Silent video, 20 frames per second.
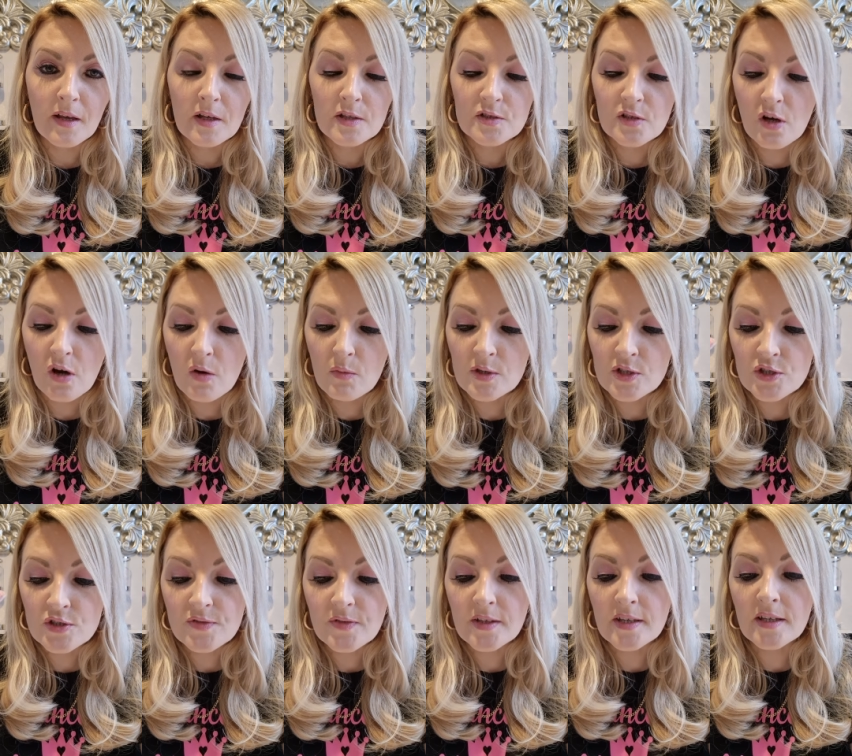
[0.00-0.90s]
So, Lord, we
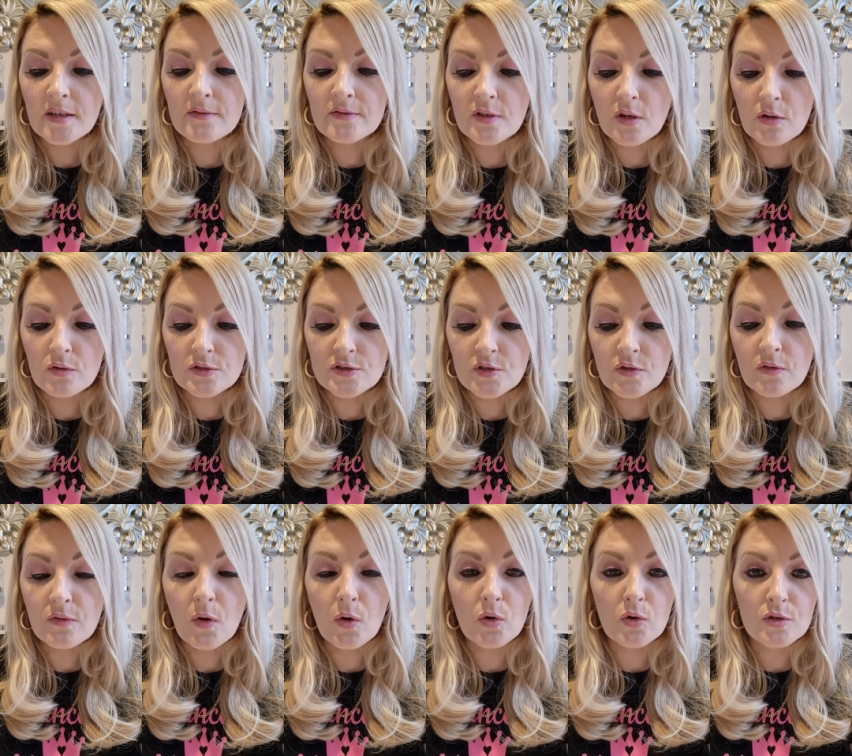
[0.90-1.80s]
just forgive those
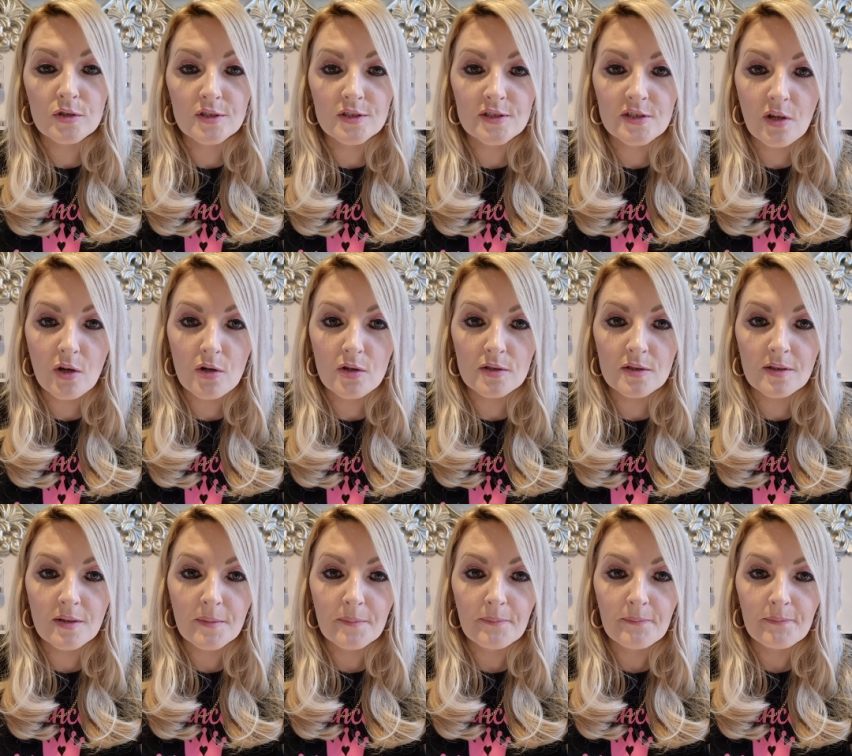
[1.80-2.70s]
who've hurt us, Lord.
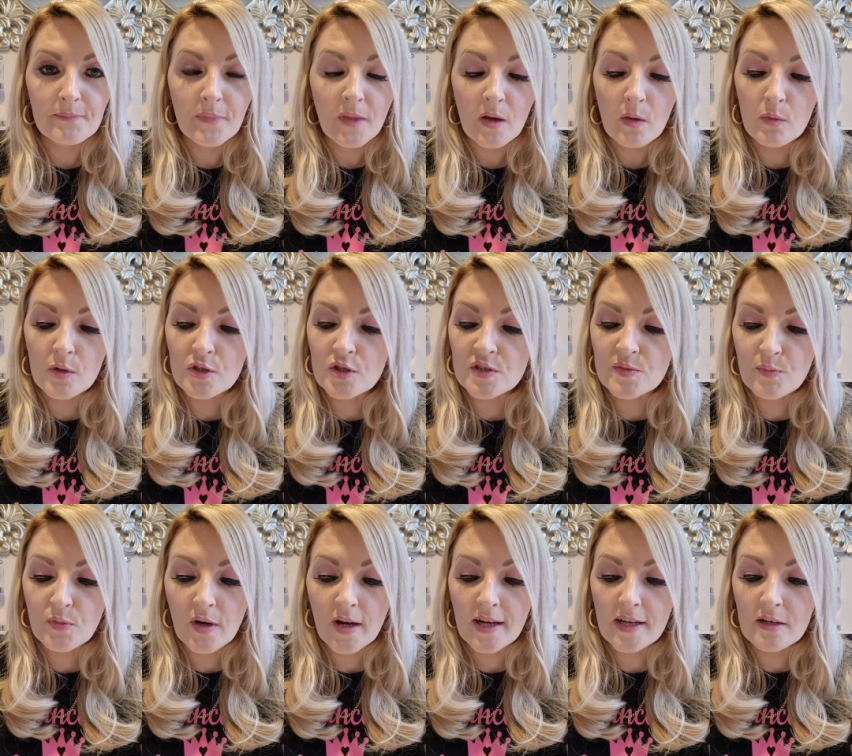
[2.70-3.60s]
We just
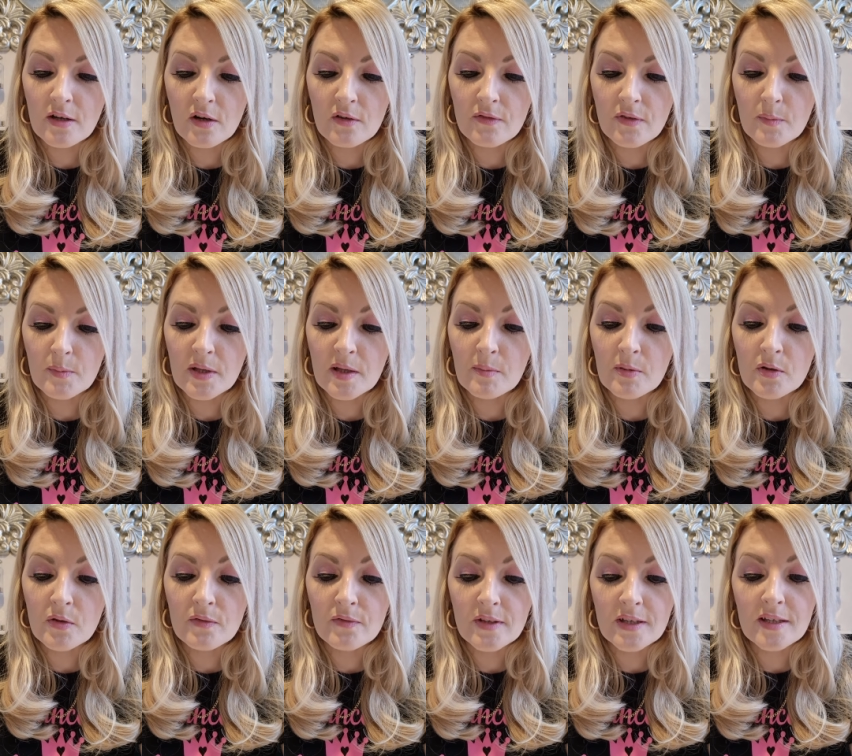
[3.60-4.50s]
pray, Lord, for people
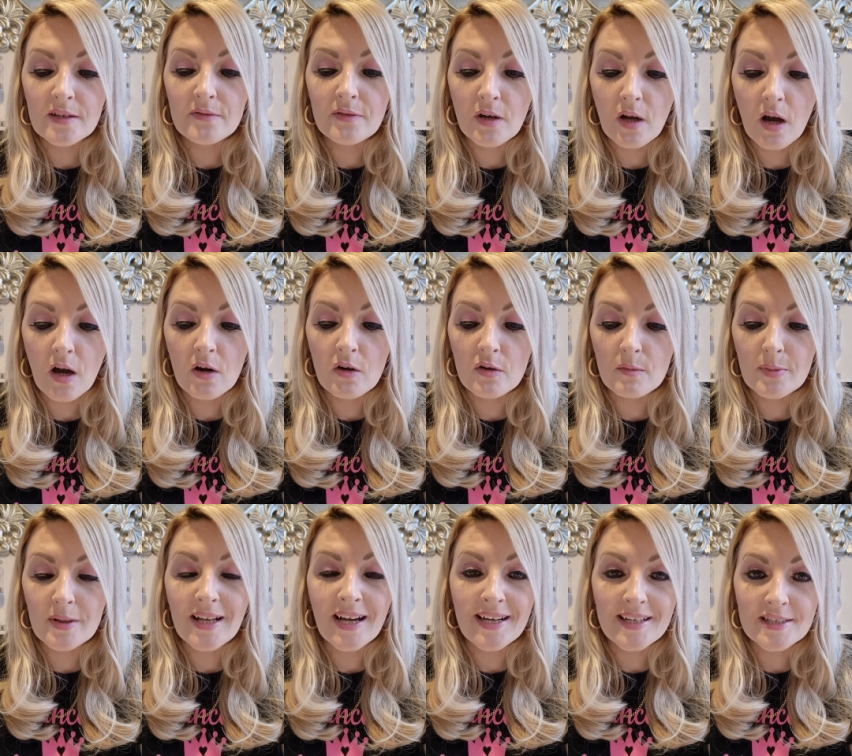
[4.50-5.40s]
who have evil,
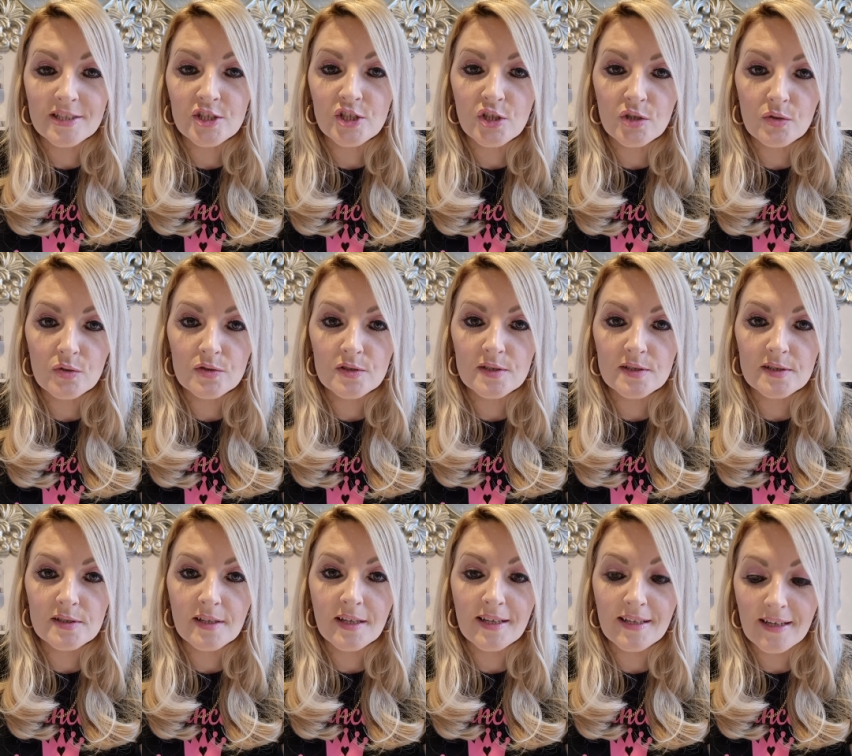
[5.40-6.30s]
horrible
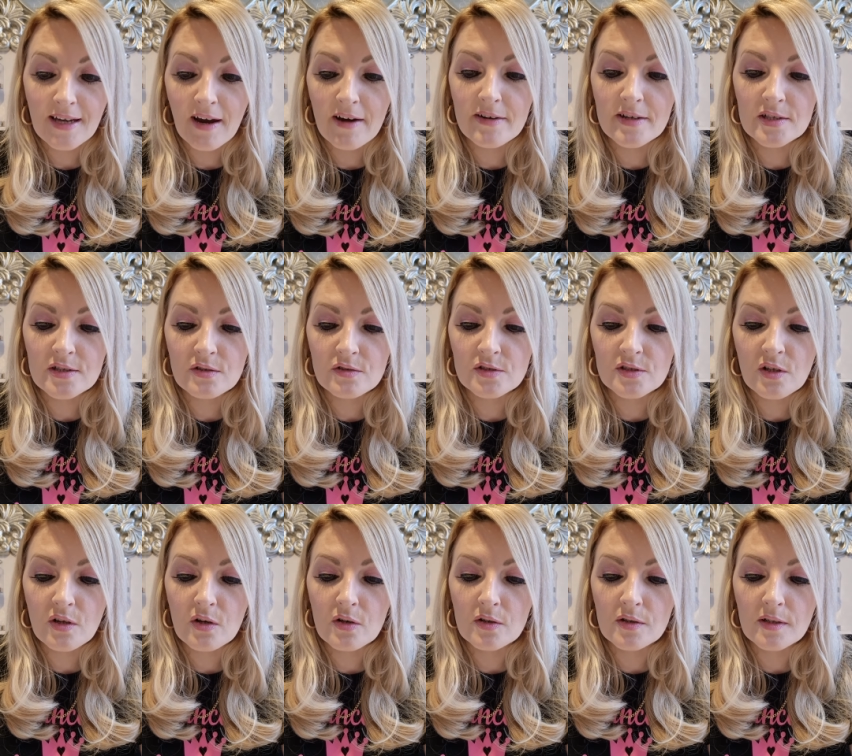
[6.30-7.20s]
attitudes and characters,
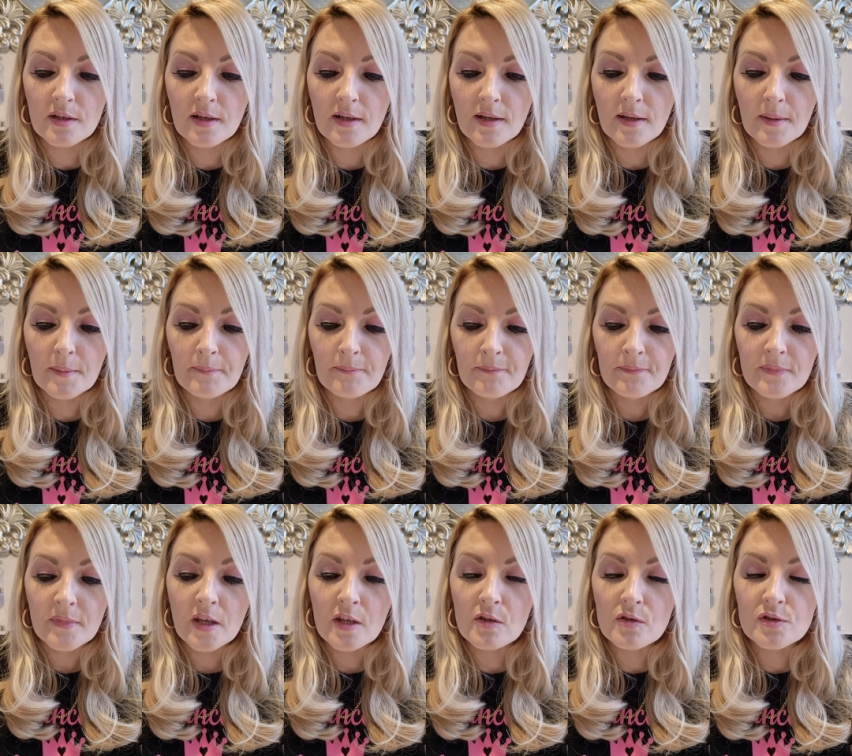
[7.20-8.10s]
Lord,
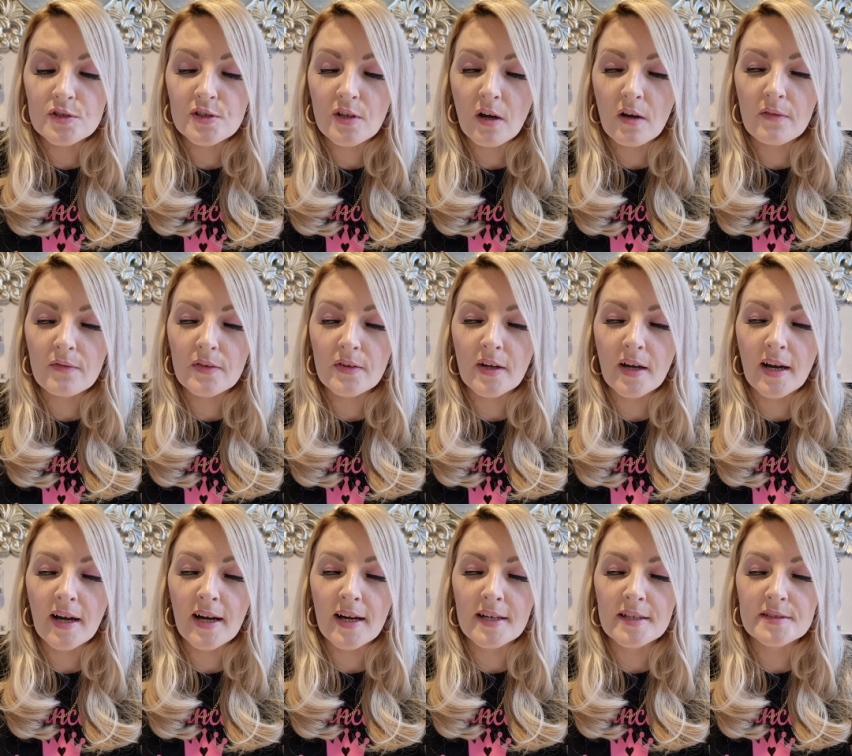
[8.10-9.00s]
that you soften their
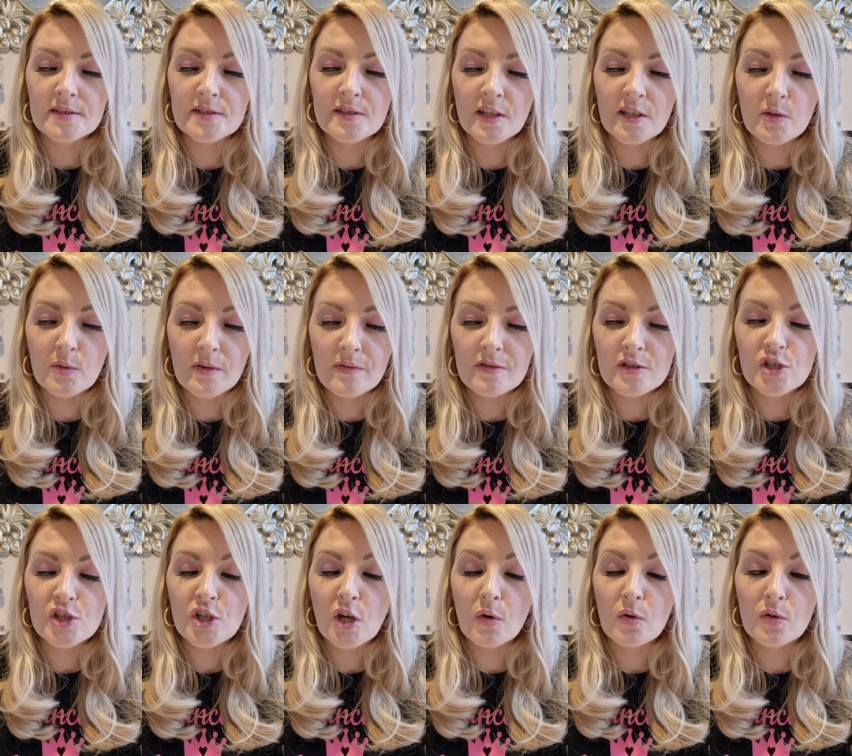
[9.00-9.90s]
hearts, that you even
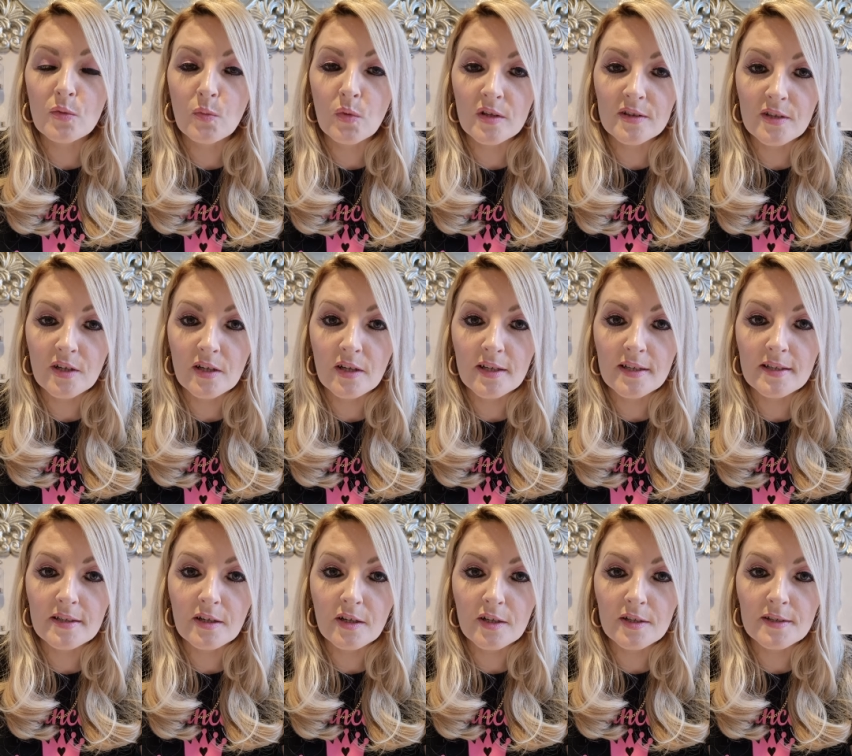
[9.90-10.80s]
show them what they're
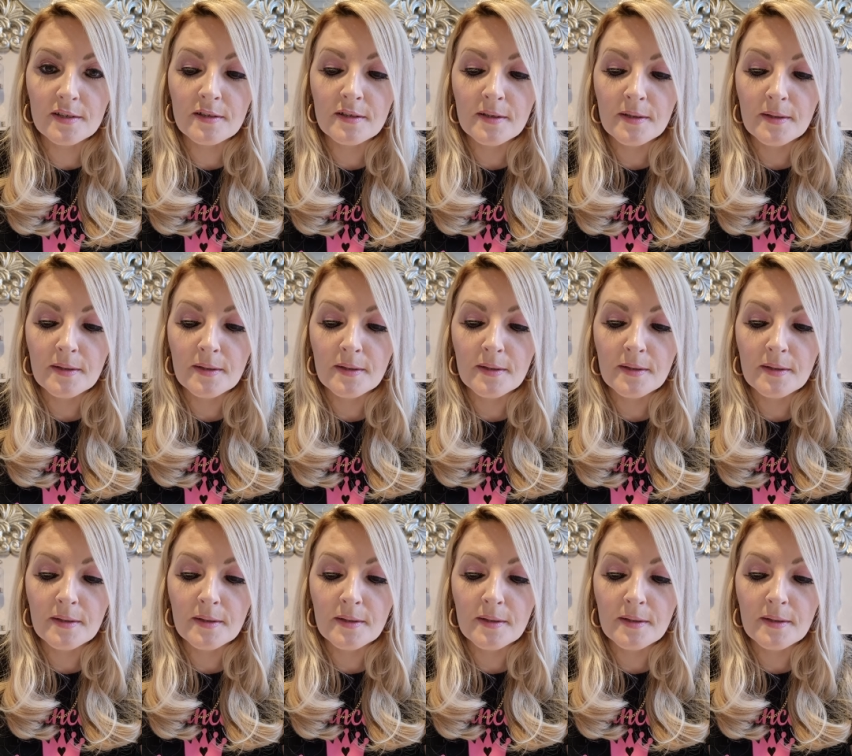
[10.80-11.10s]
like, God.